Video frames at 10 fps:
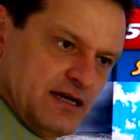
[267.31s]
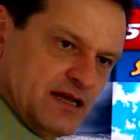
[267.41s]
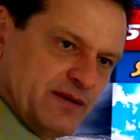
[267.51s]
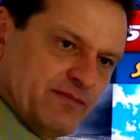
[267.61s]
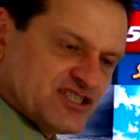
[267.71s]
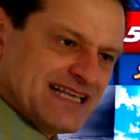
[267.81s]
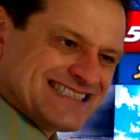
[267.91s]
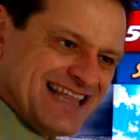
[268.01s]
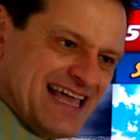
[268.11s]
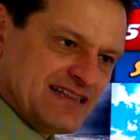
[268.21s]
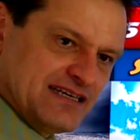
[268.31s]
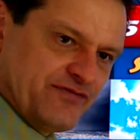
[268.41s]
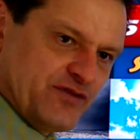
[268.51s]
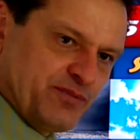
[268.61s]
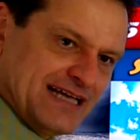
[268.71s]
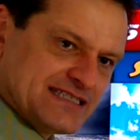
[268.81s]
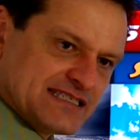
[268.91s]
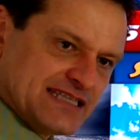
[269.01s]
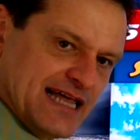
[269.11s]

It'll be much less likely for places